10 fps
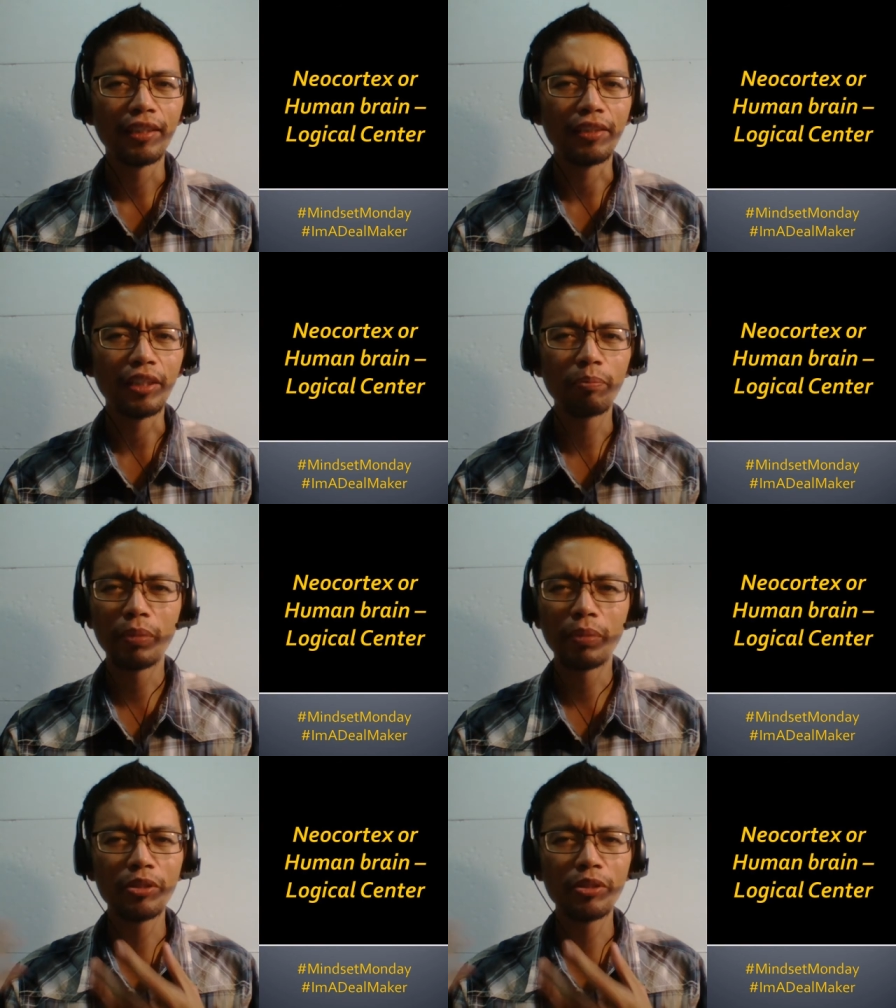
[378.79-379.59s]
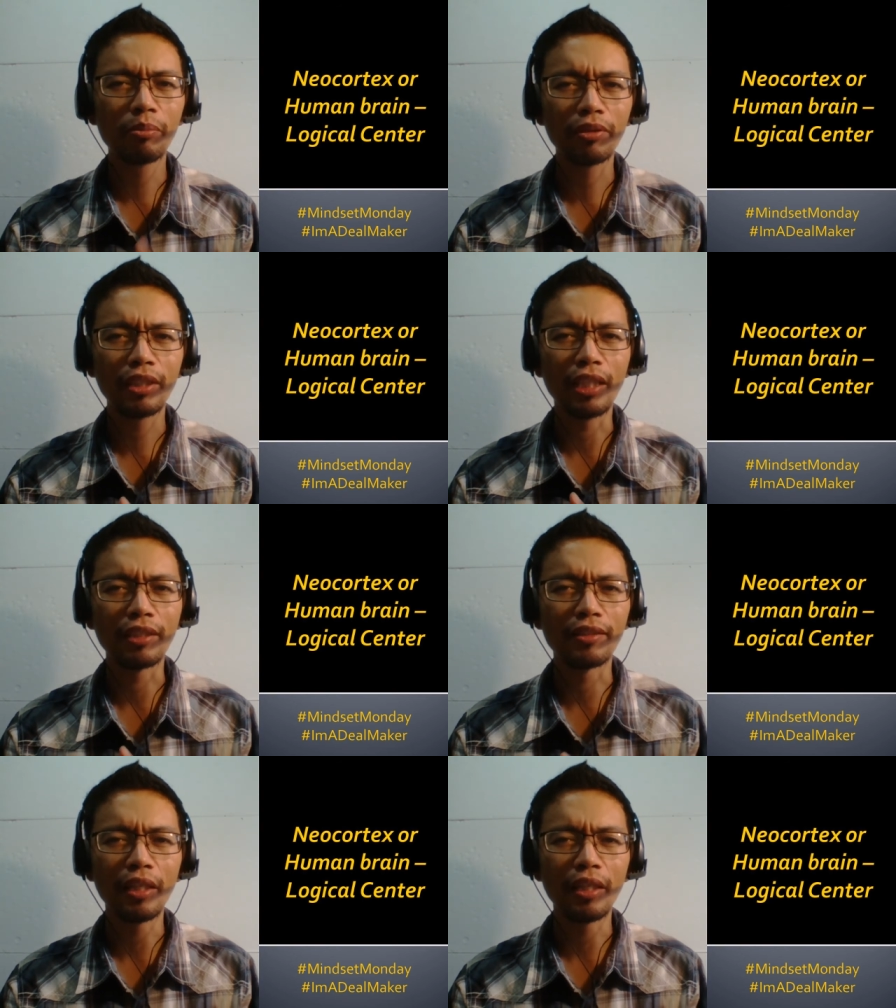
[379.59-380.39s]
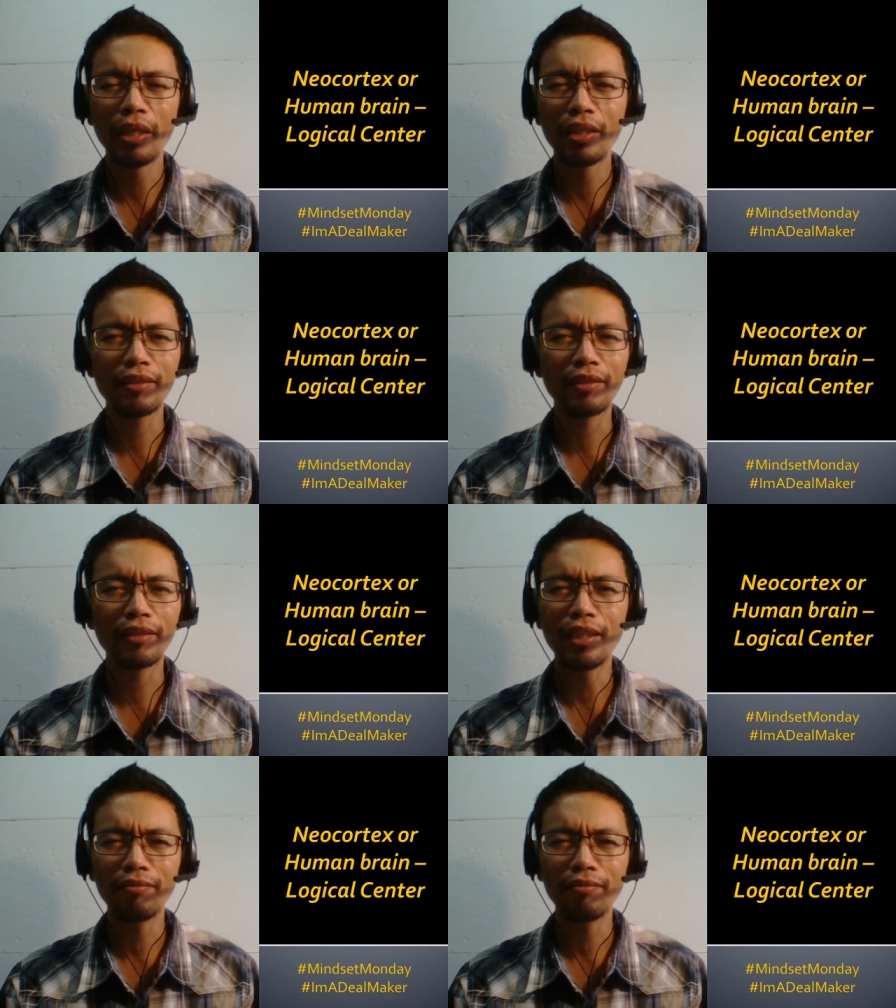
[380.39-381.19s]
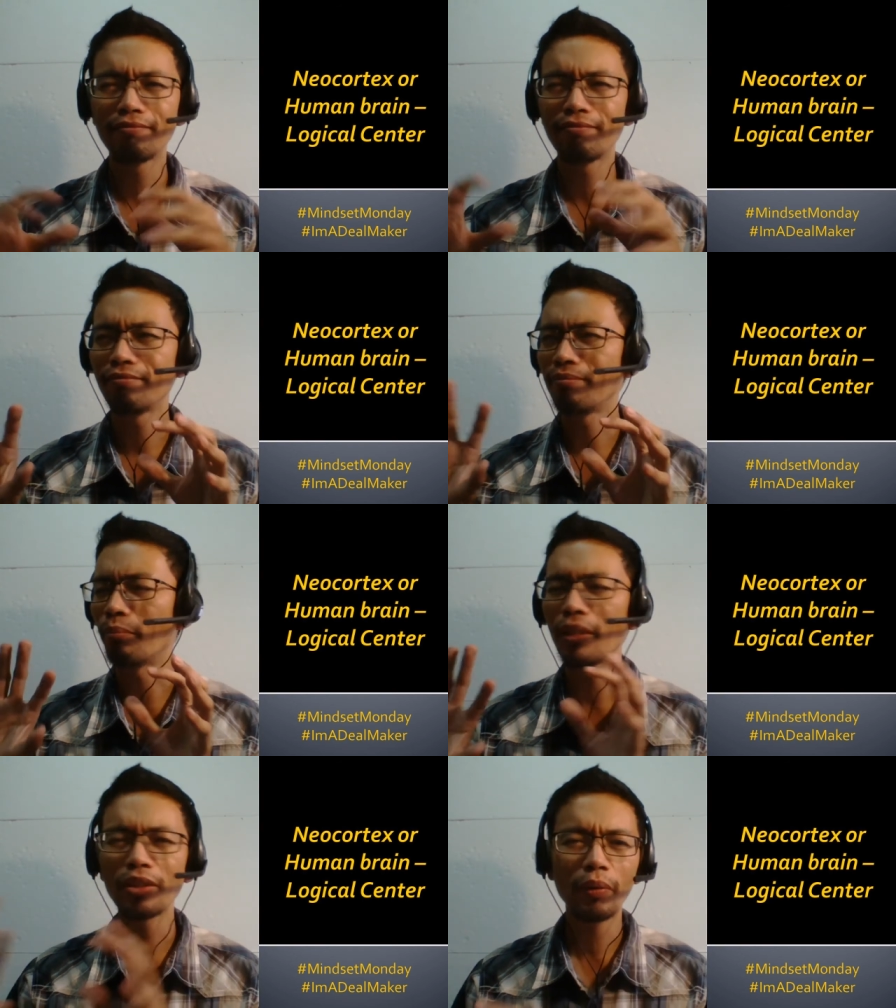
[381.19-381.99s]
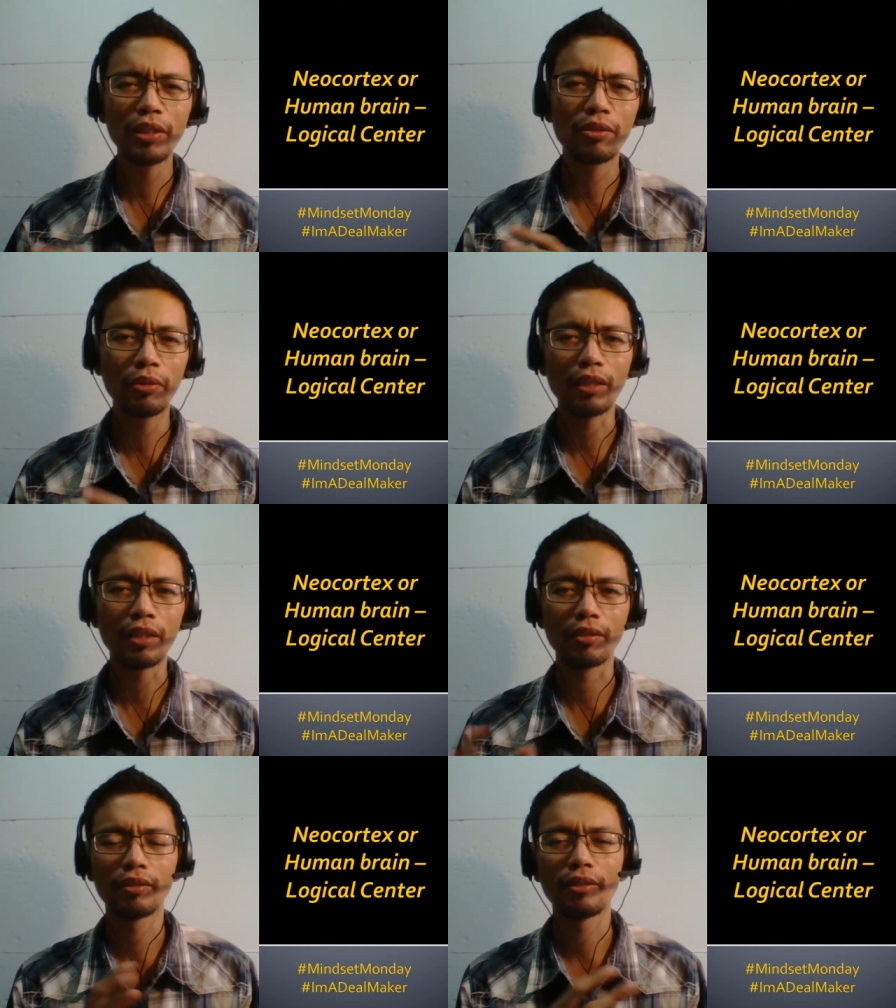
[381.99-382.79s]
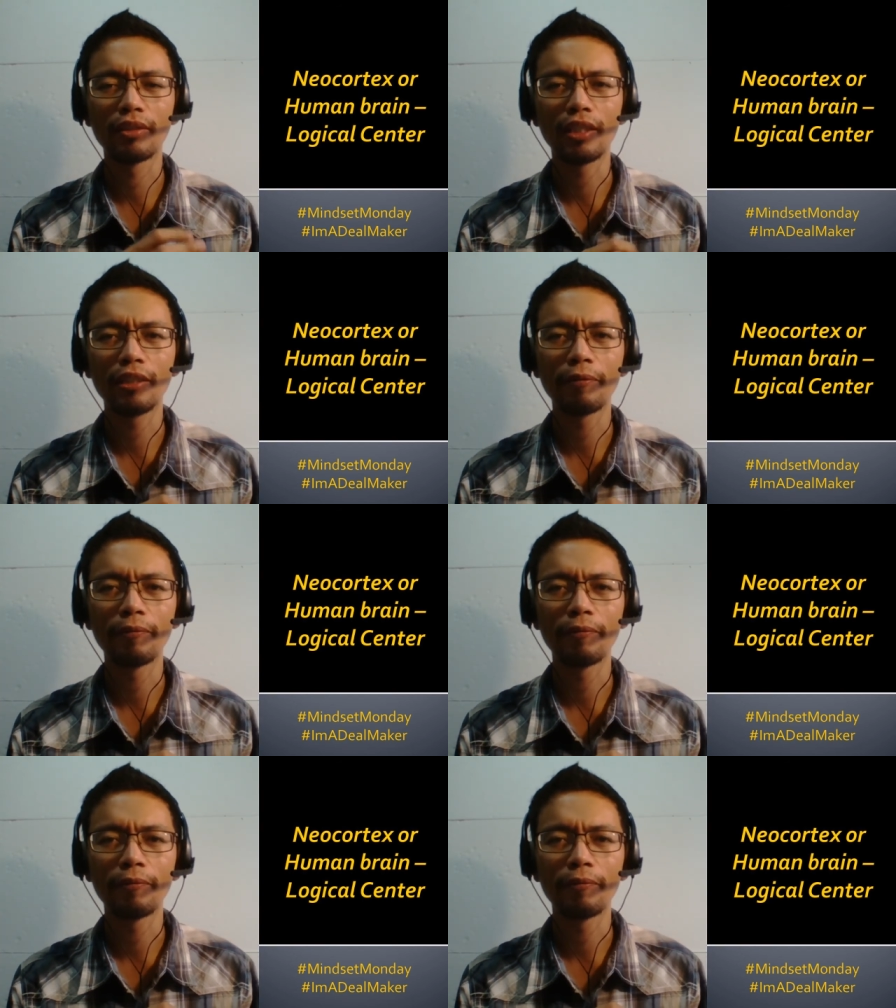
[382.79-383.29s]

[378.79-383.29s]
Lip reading: They're pleasurable things. They melt away stress. Okay,